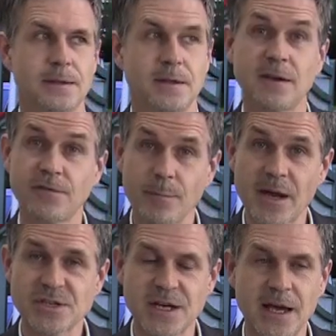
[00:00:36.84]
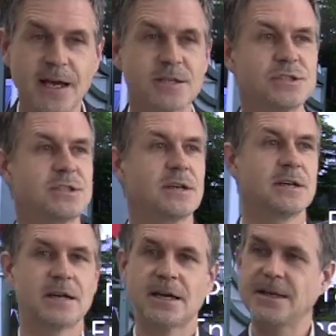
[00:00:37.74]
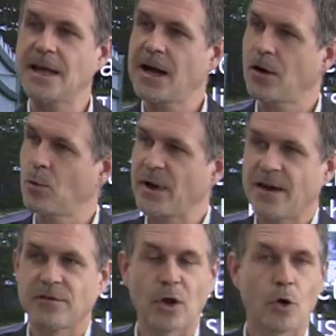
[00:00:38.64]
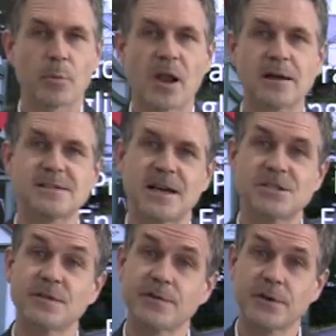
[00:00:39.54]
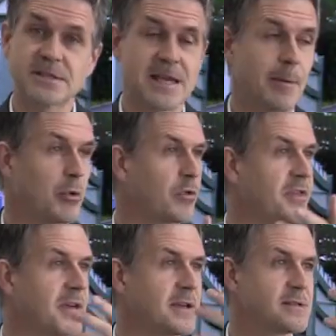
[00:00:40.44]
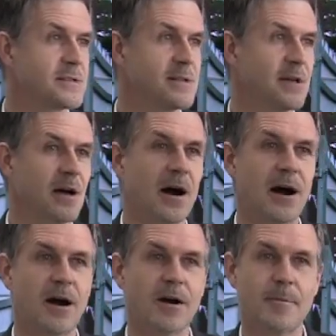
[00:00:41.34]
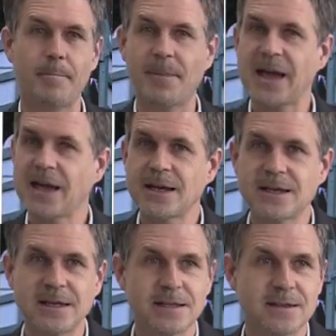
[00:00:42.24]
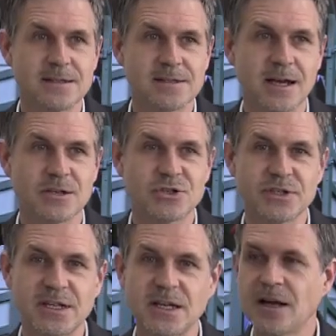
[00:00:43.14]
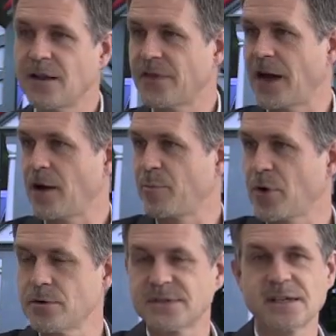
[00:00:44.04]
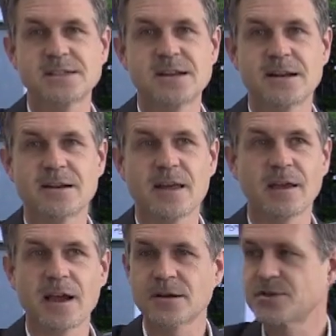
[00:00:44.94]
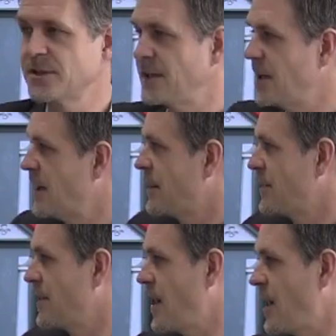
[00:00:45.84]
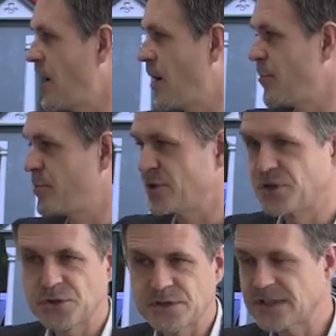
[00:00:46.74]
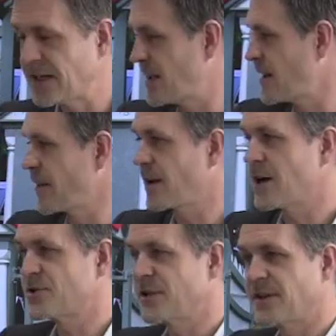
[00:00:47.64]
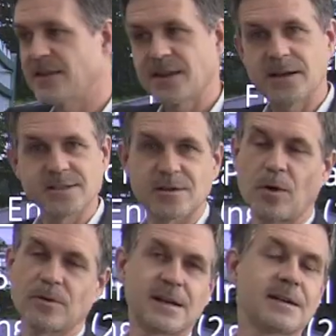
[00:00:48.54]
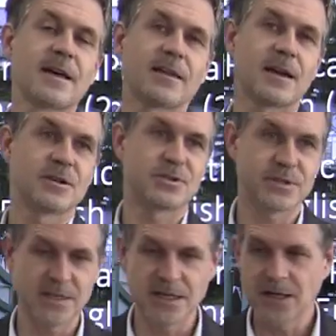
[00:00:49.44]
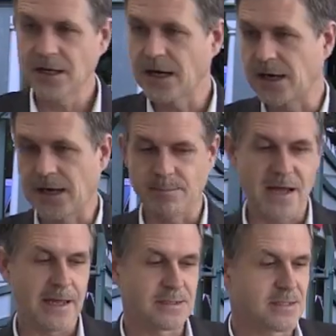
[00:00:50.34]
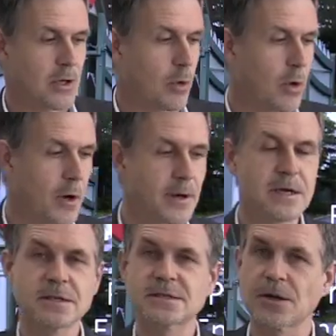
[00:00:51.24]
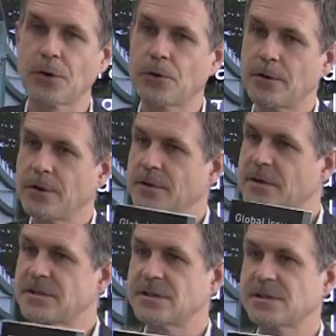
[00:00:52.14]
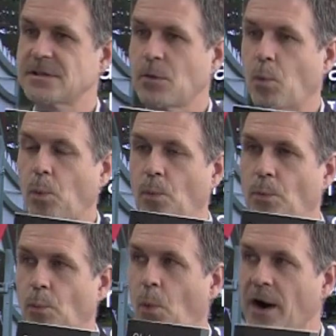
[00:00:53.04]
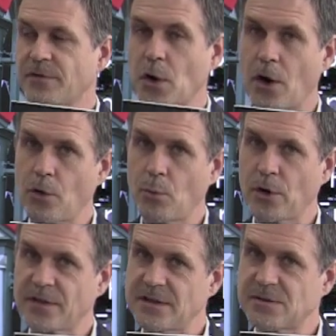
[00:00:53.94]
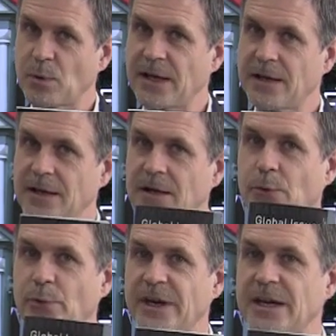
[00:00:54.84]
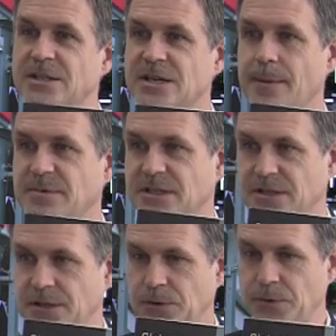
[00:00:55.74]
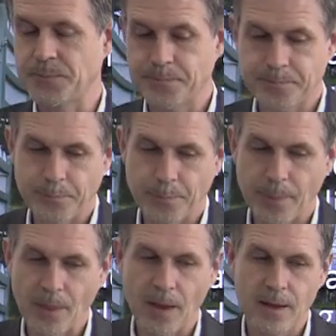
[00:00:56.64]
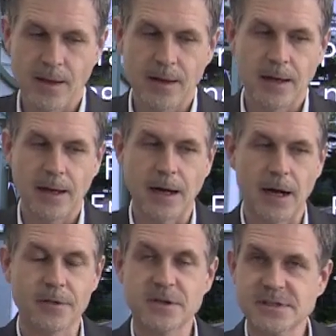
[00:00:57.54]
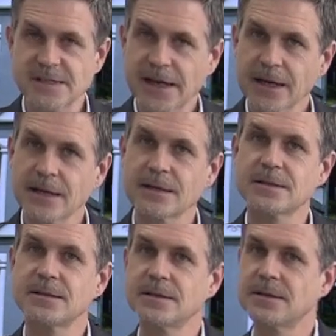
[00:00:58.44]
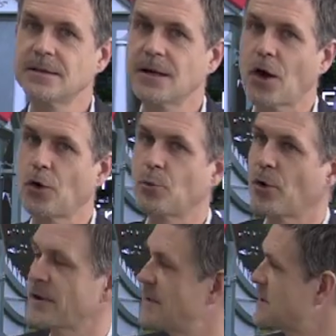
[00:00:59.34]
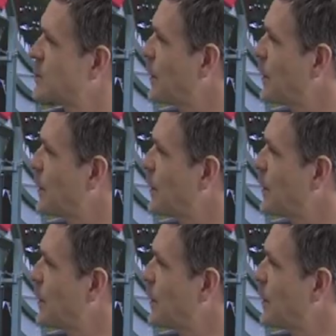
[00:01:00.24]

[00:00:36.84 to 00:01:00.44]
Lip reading: the information age. Now we have globalization. For example, things are made in this country, they are processed in another country, they are produced in another country, then they are sold in another country, and so on. So this is one of your homework this week. Read Chapter 2. The second homework this